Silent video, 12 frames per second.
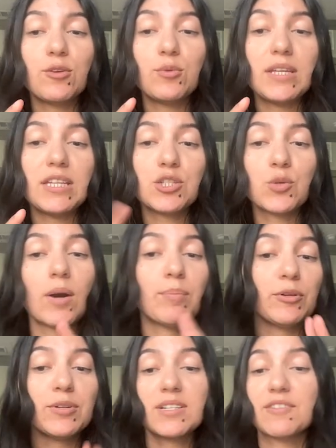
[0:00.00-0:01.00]
you need to
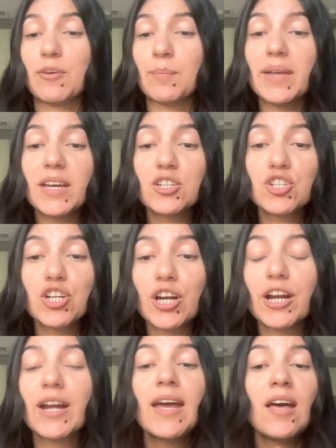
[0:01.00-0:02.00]
upload a different
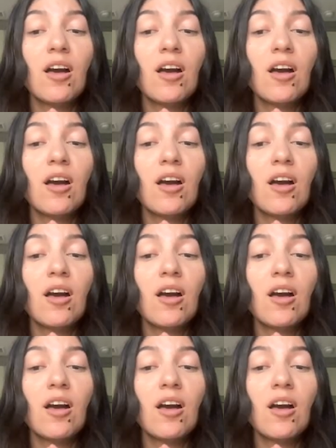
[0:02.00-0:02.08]
picture.